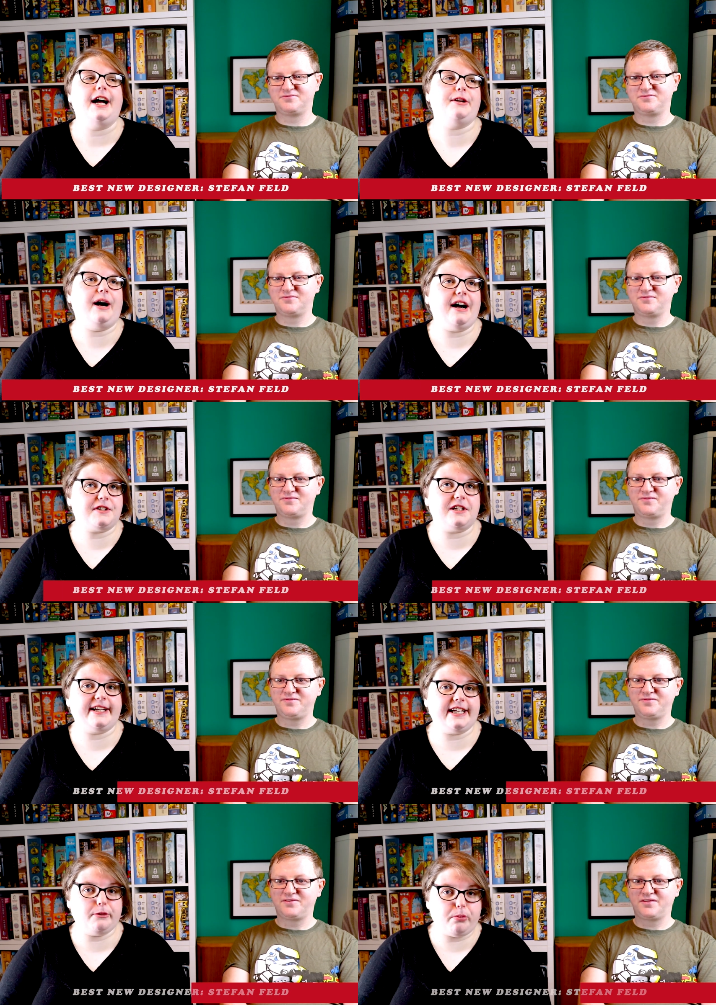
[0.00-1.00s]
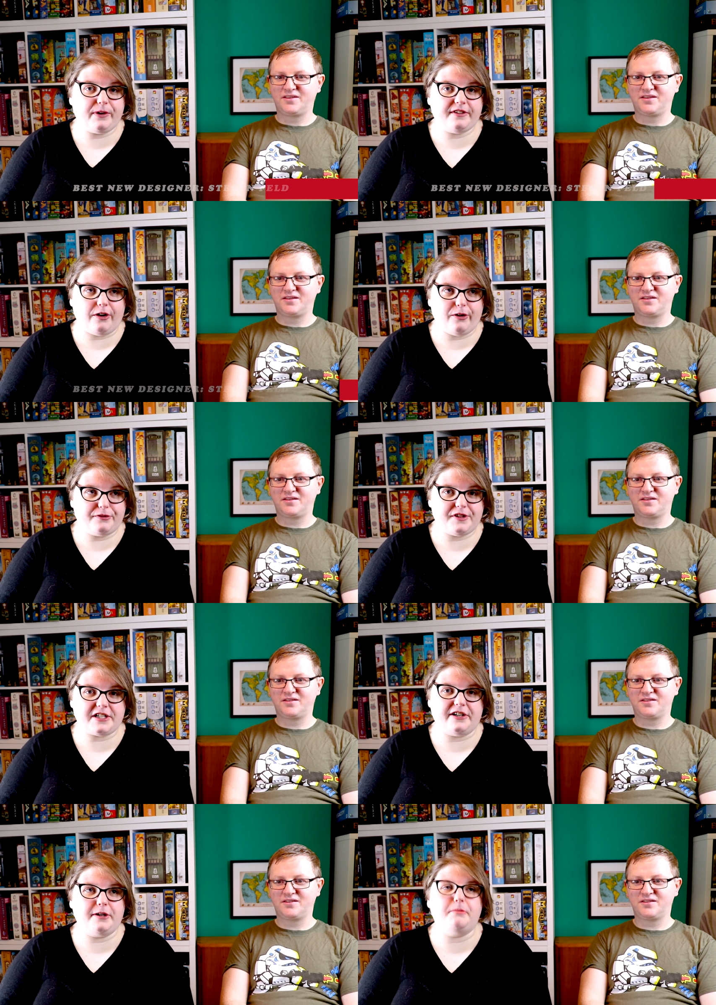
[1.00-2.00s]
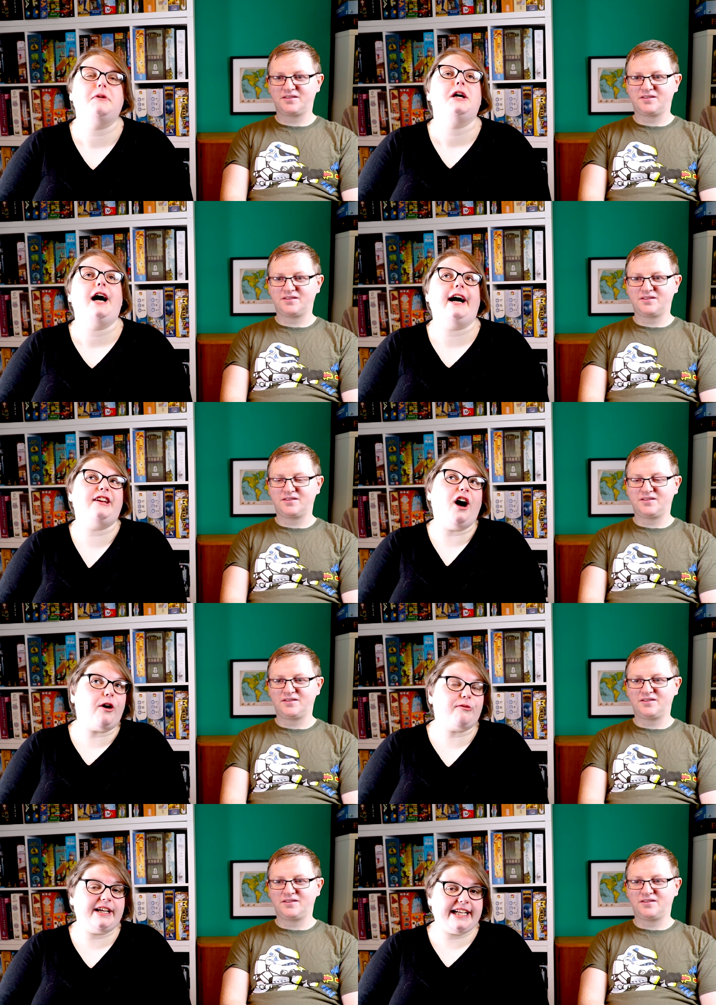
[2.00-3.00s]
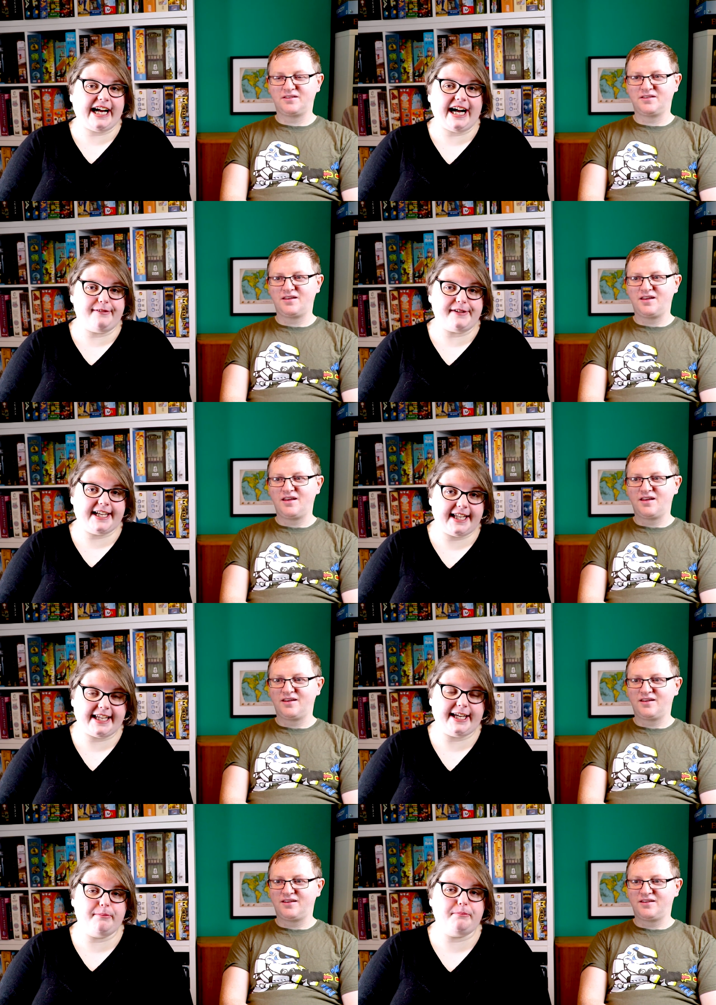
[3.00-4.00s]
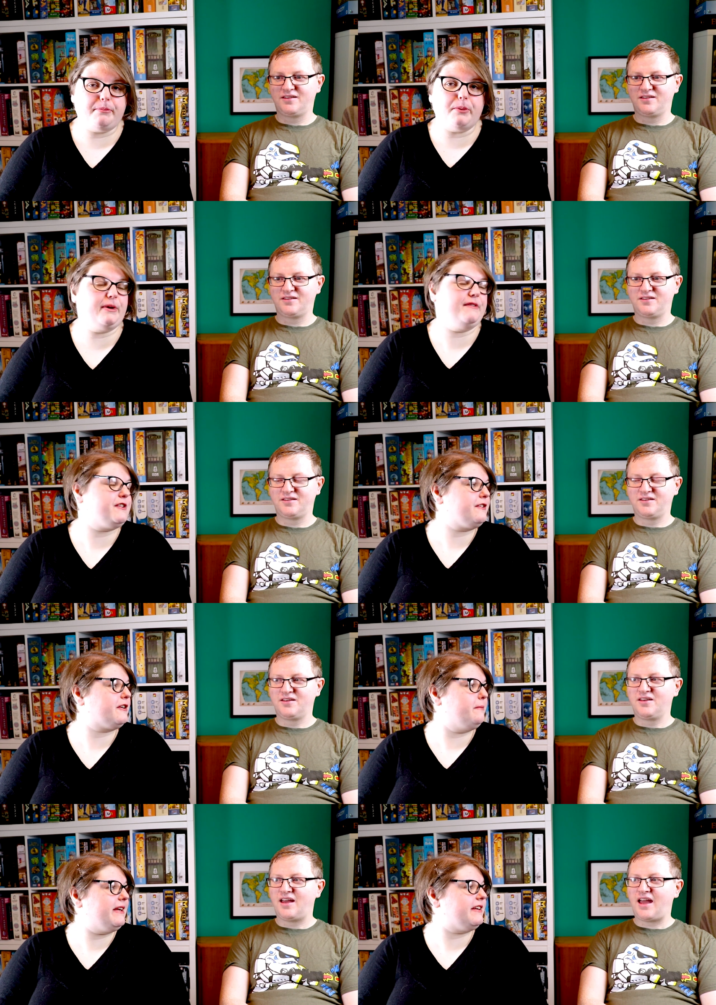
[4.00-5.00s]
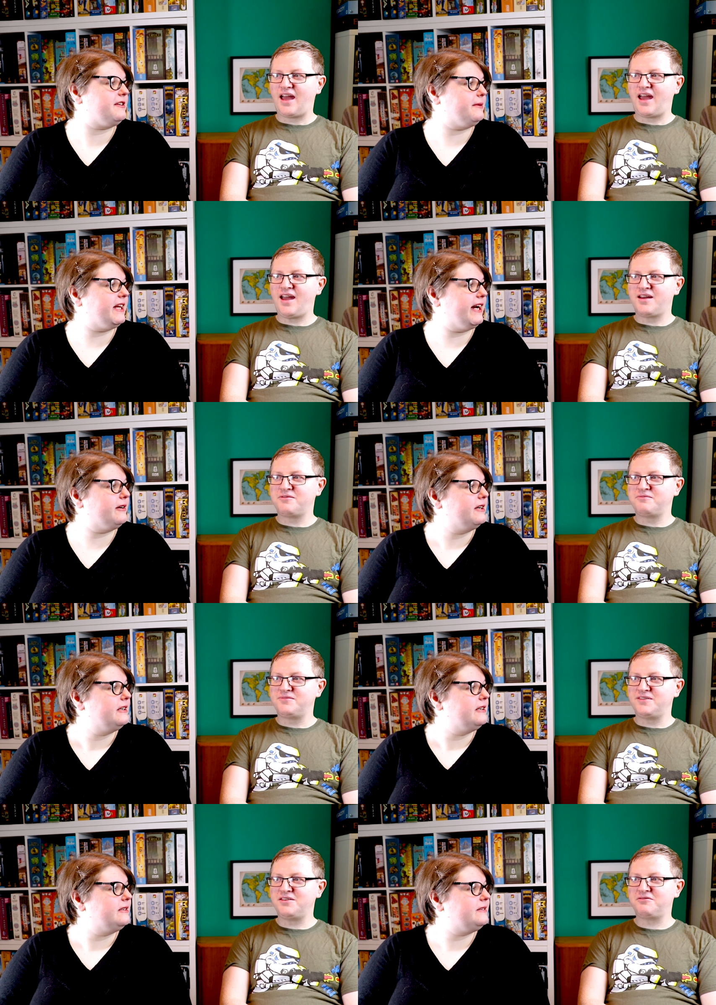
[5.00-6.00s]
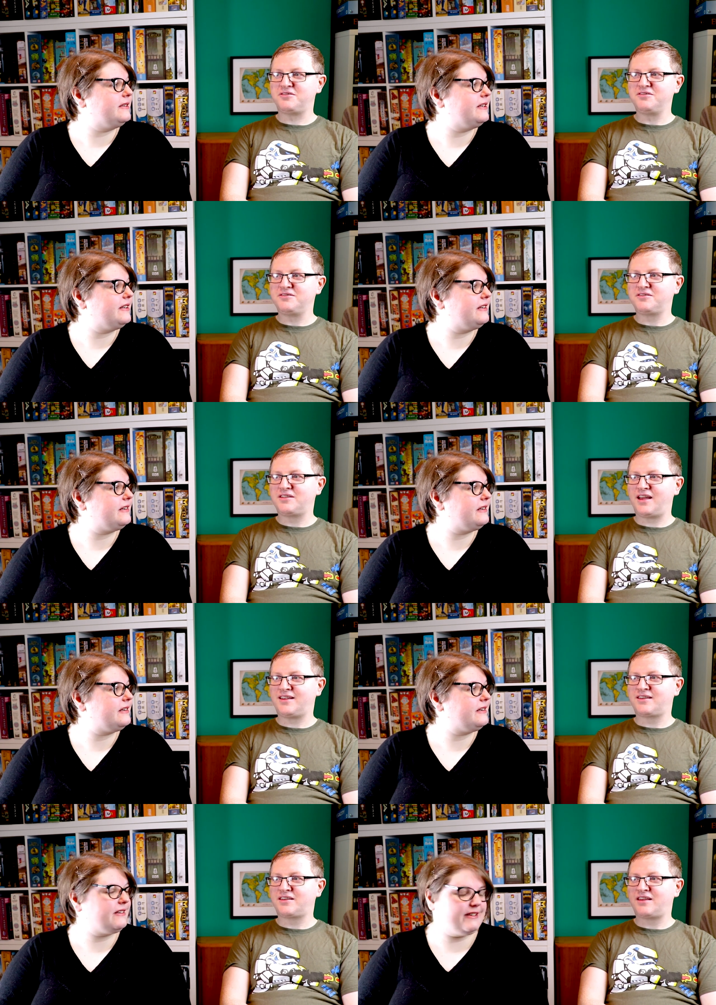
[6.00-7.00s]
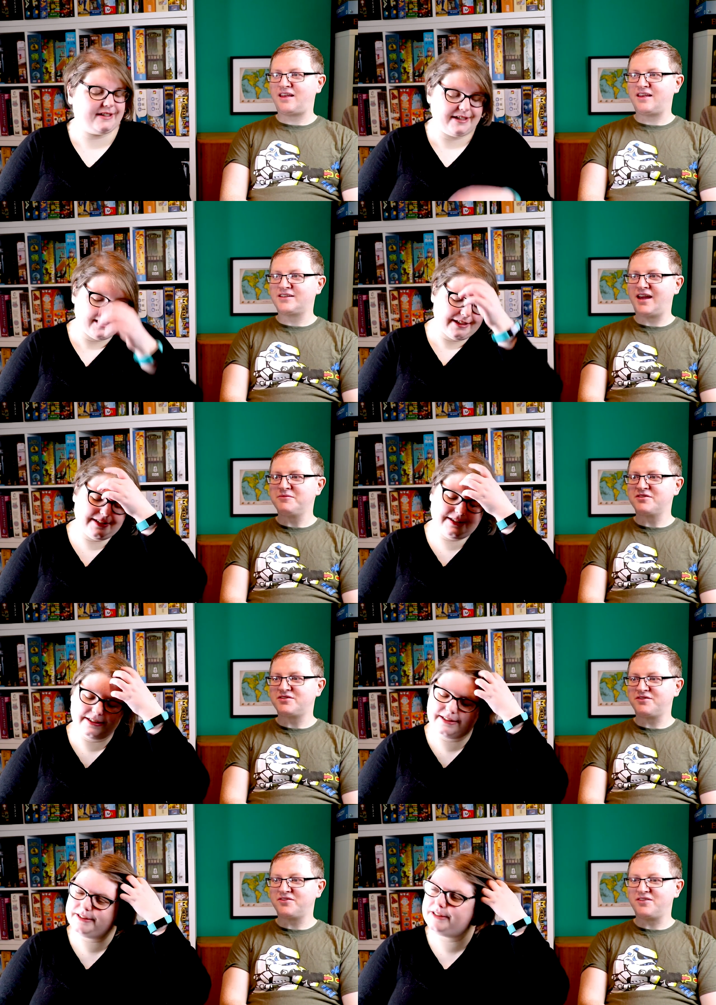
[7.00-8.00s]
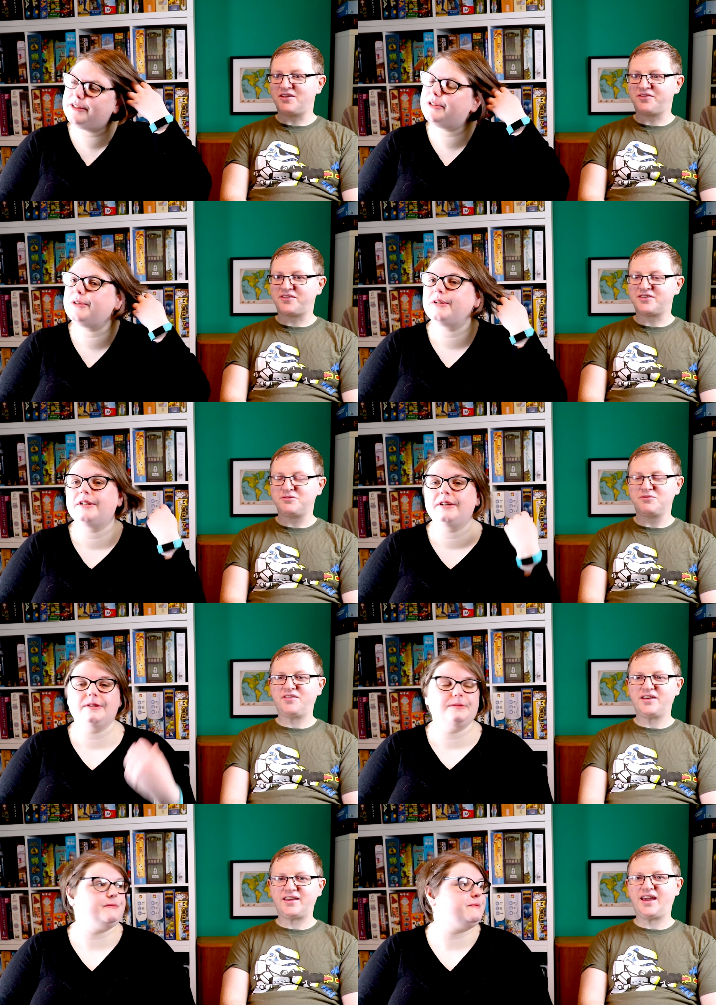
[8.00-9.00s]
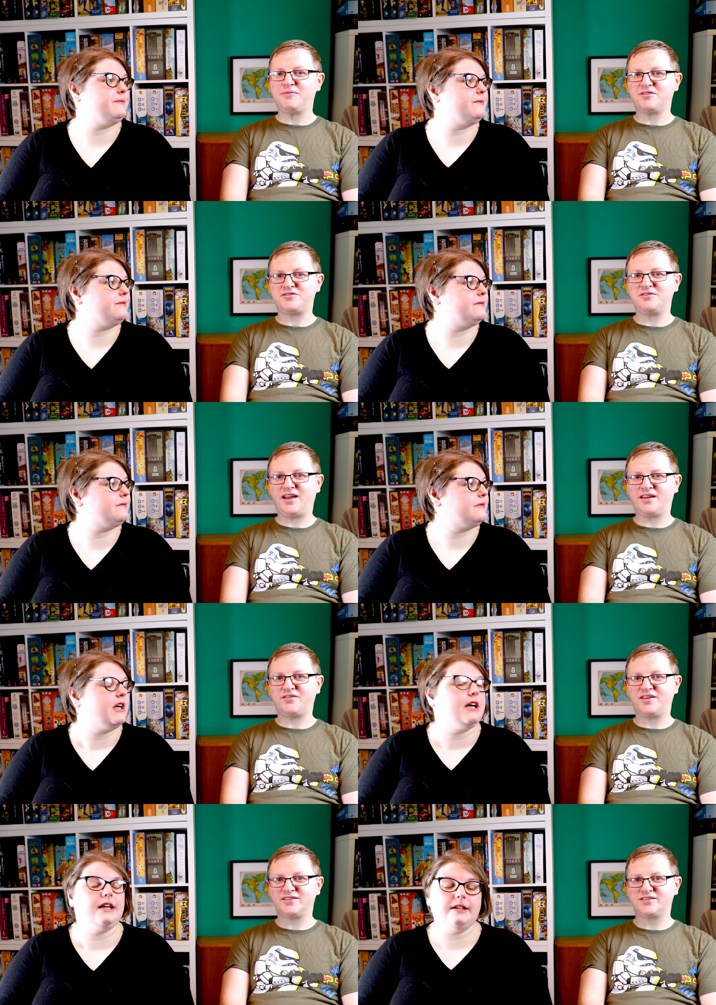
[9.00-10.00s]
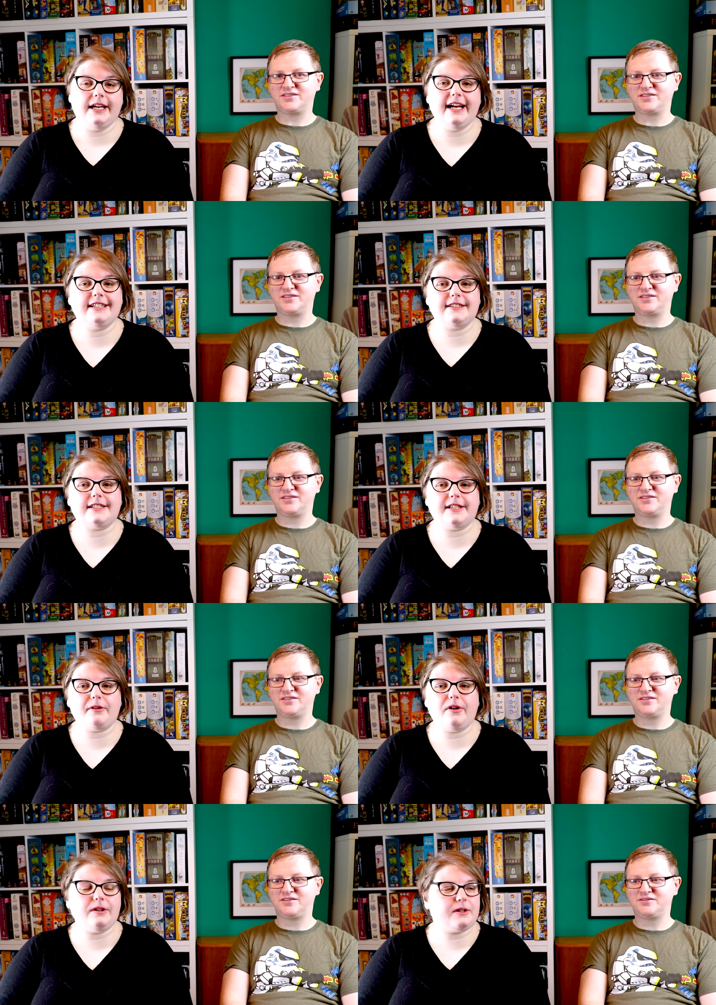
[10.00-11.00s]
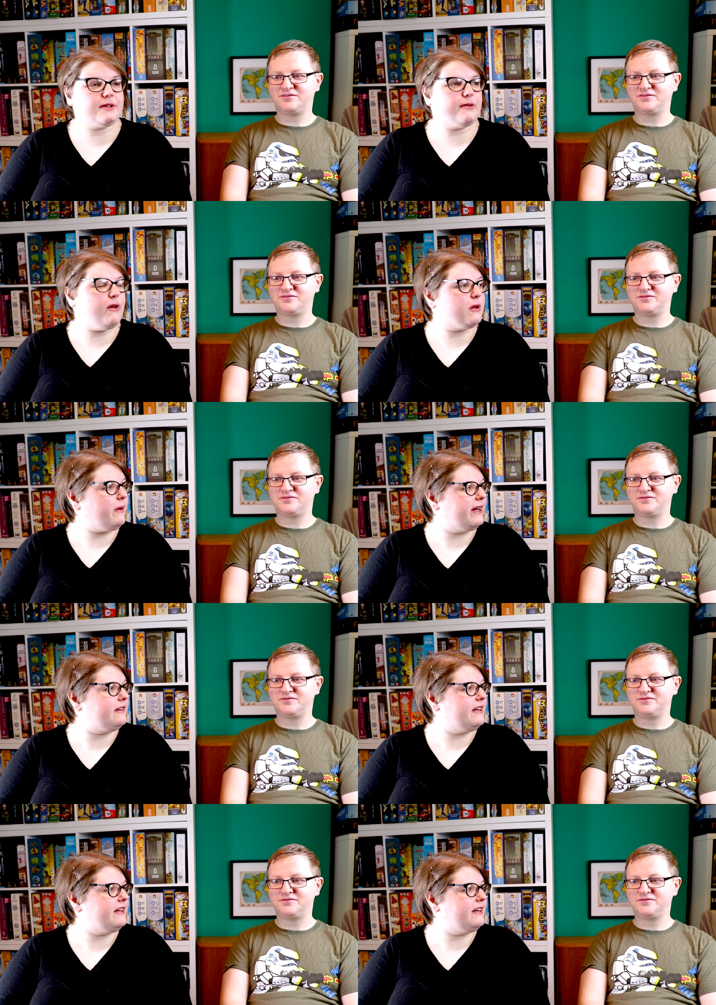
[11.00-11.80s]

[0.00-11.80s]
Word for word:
Speaker 1: and you have to like getting points all of the time and not really have any theme. But we've just committed to it um, now.
Speaker 2: You can like, his games are different enough that you will find a game that you like of his.
Speaker 1: Yeah, they're all they're all quite